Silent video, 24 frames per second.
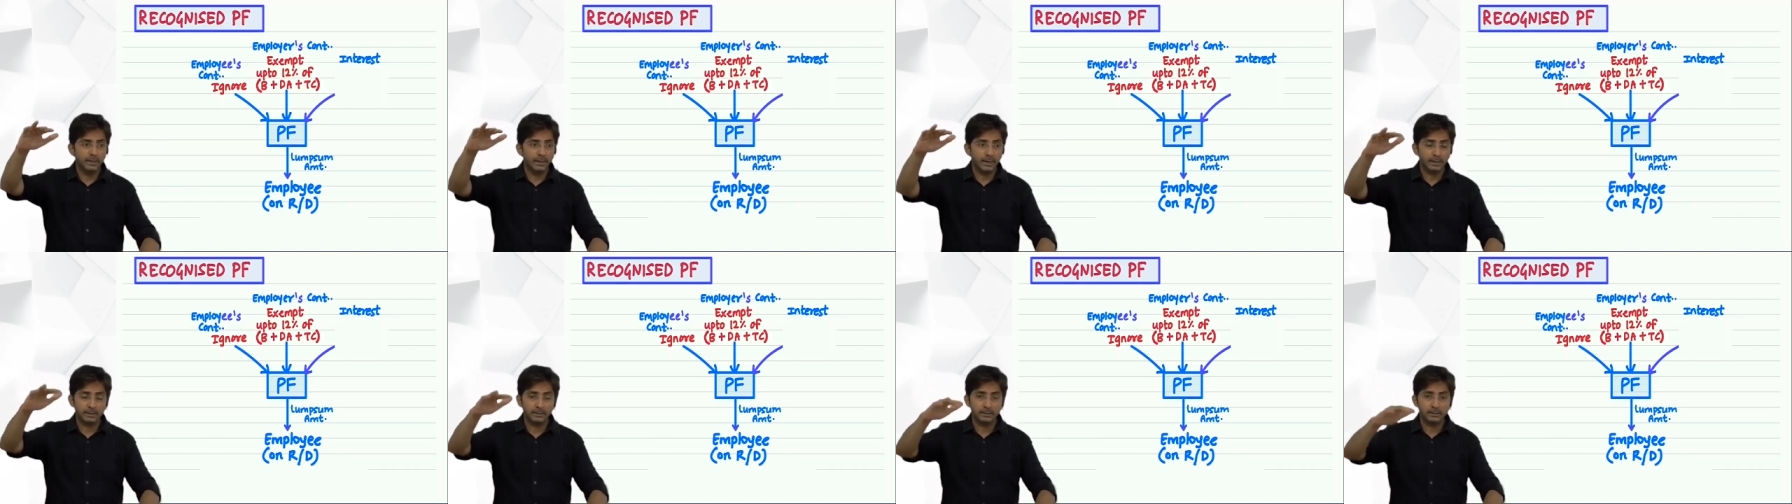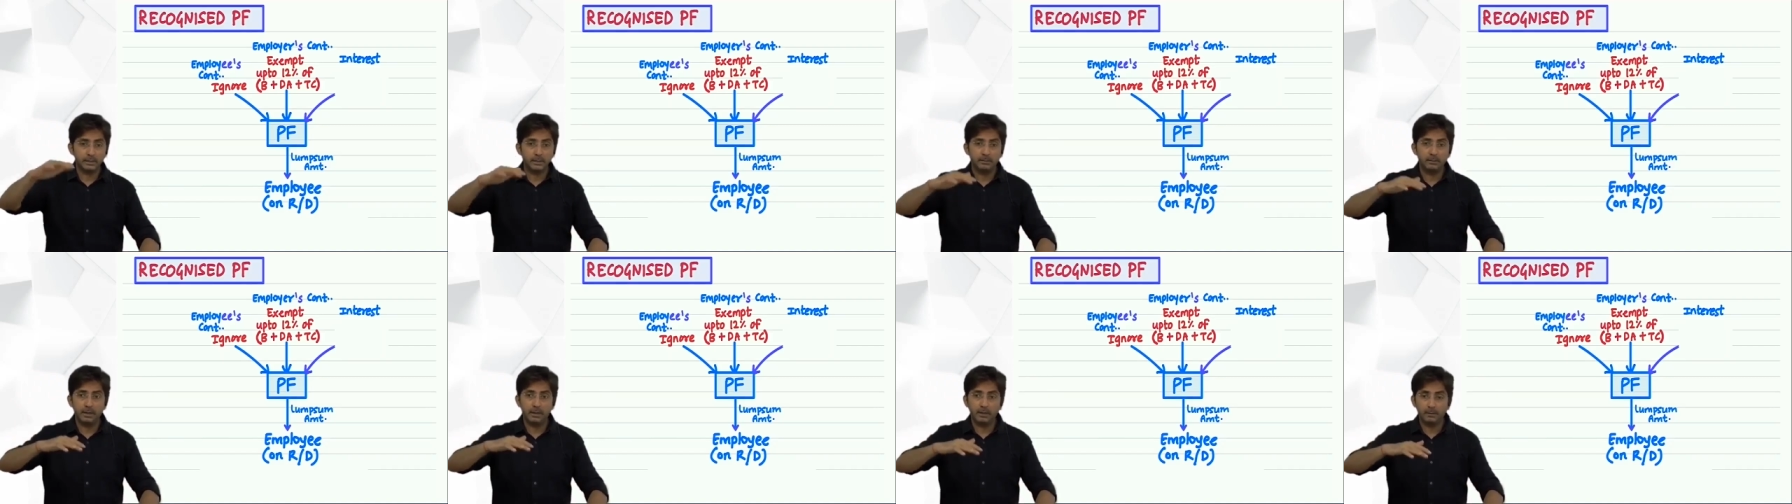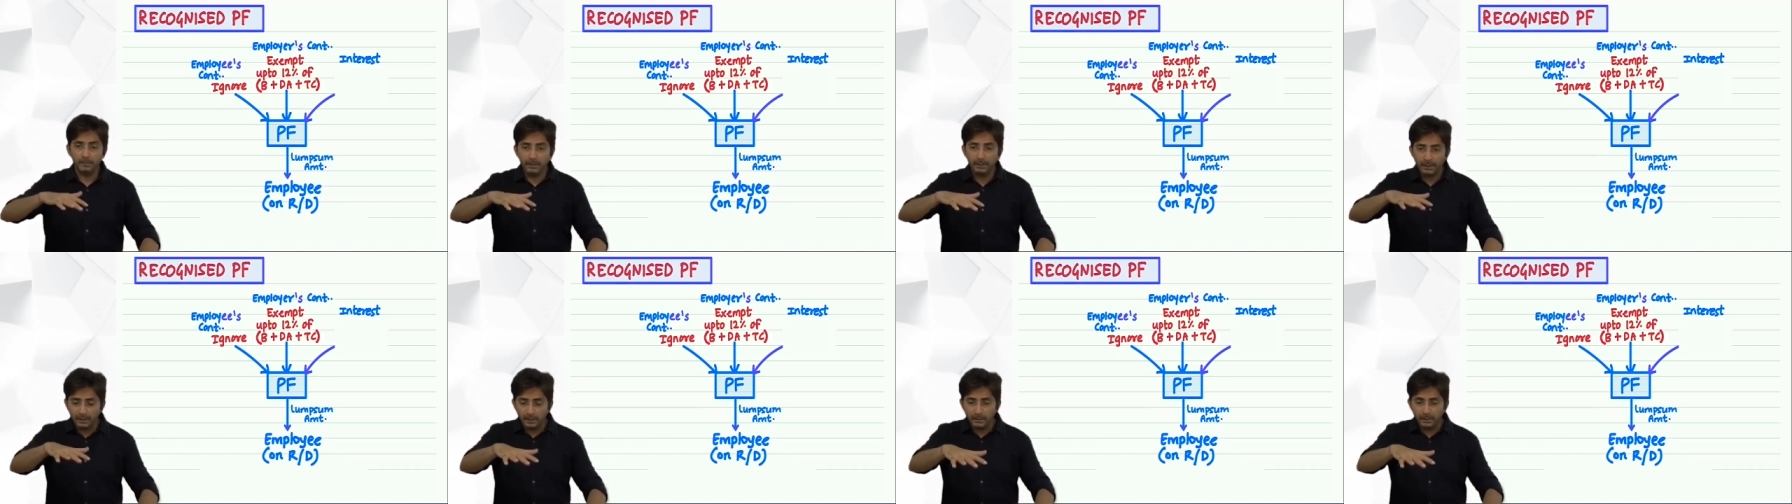and some are
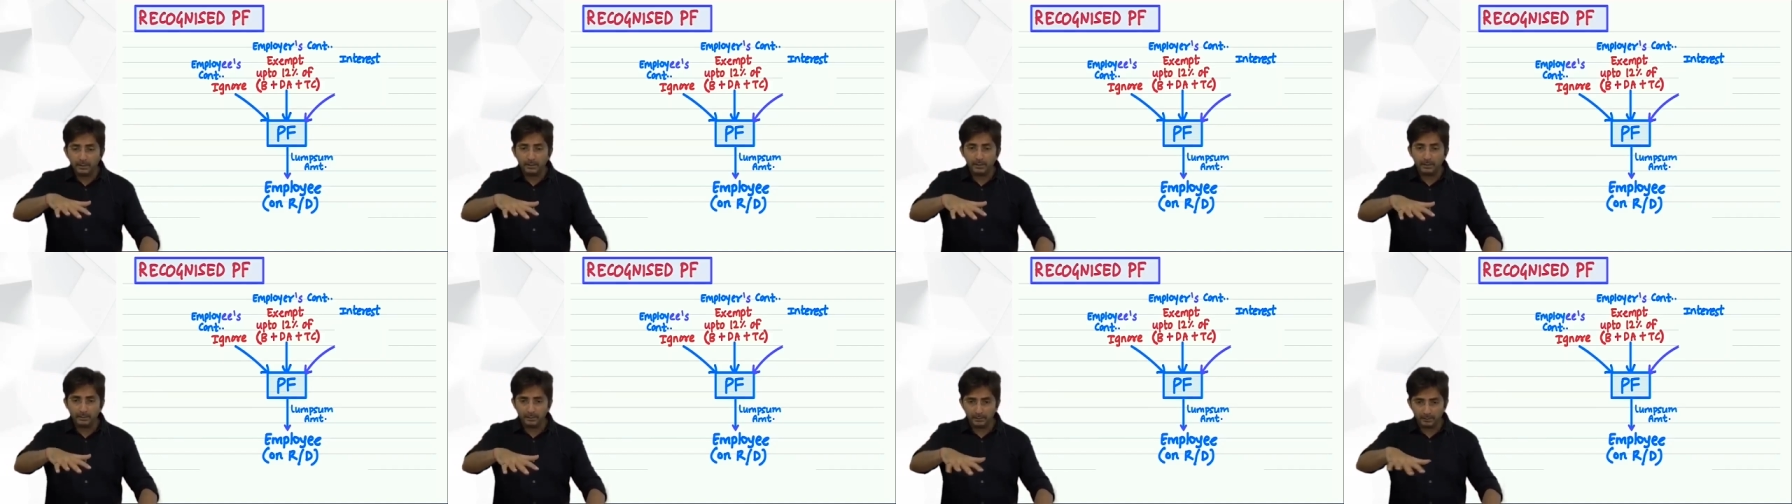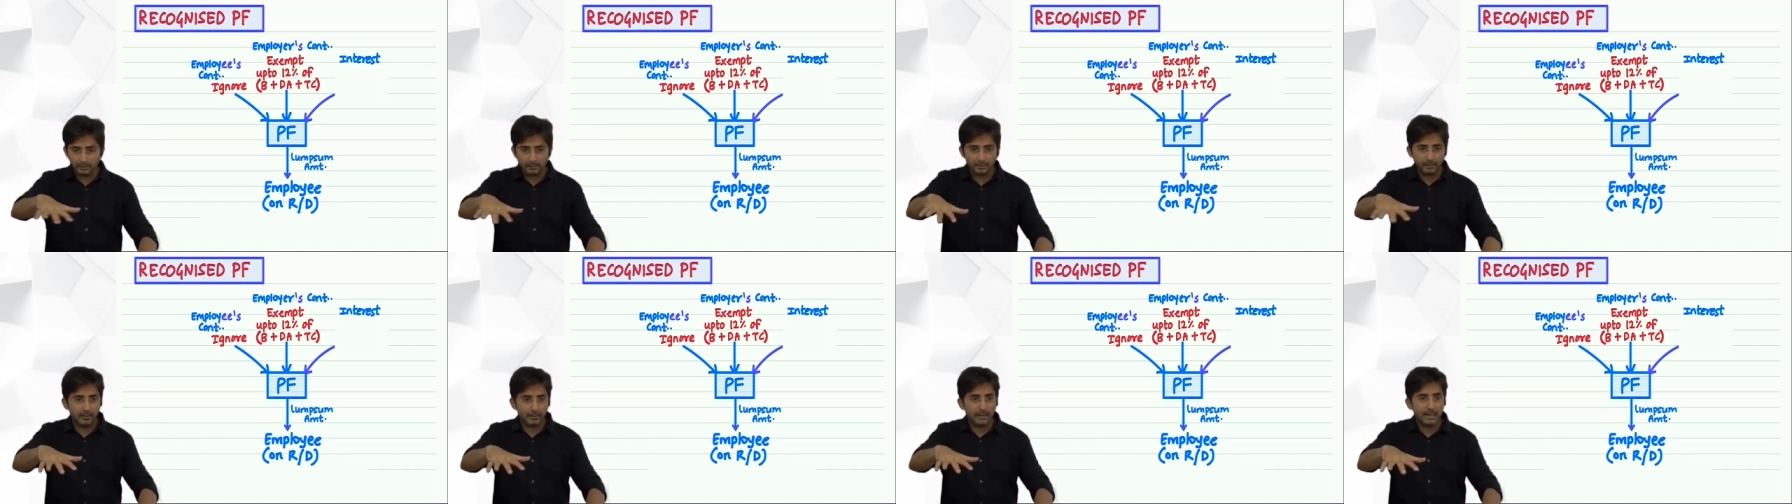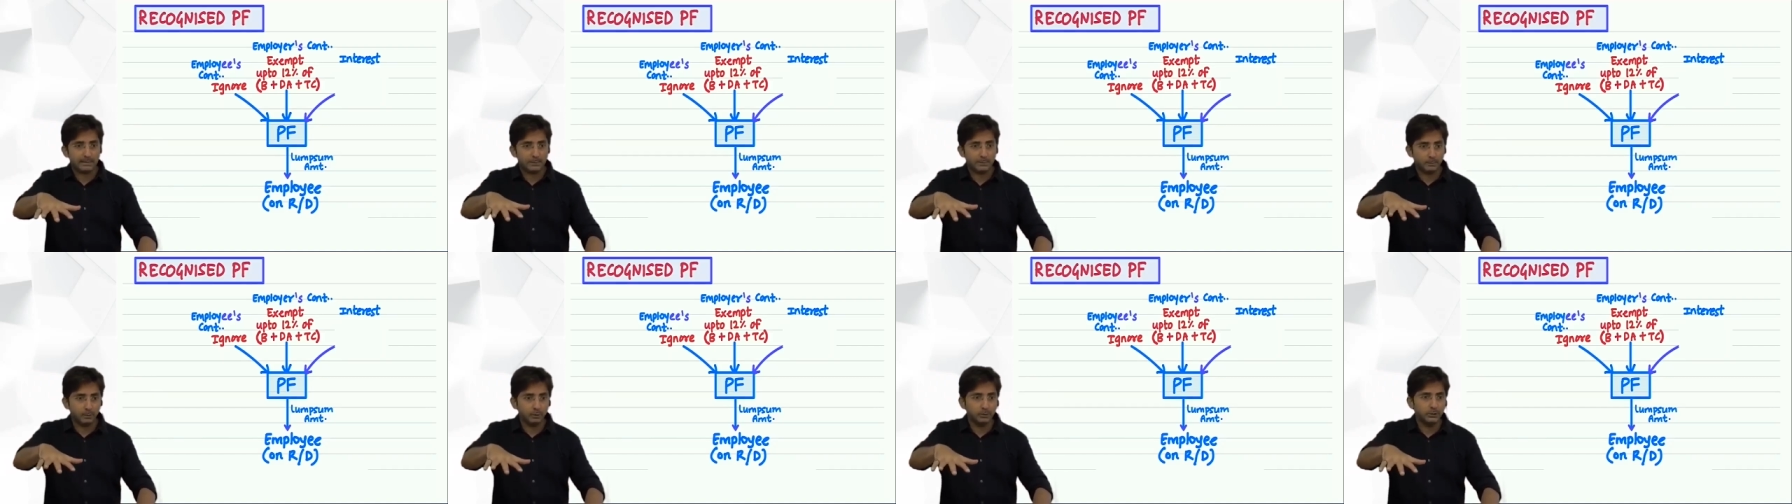middle
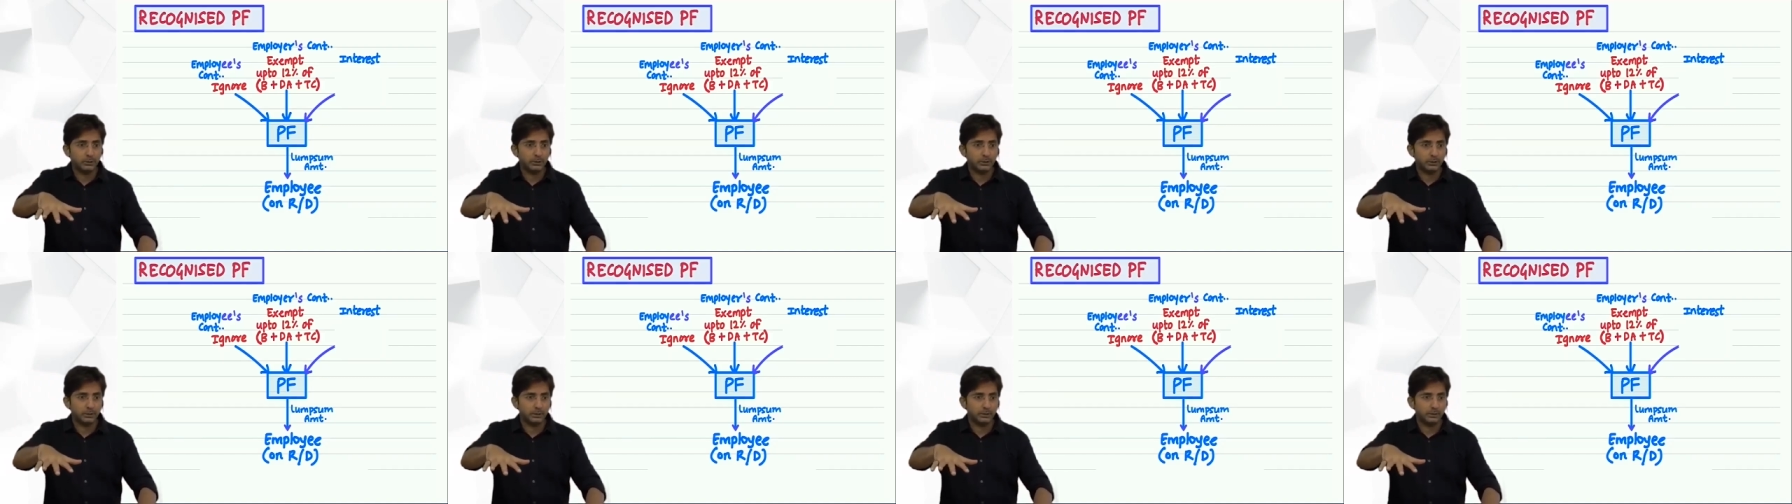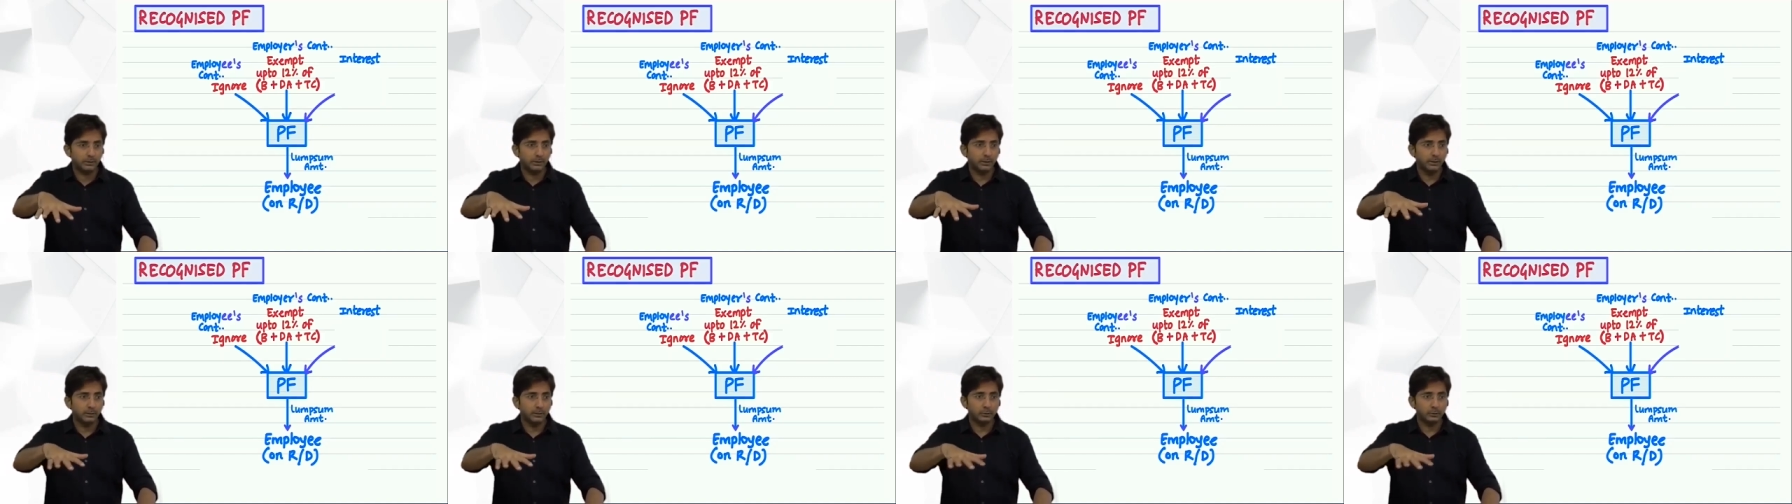class position.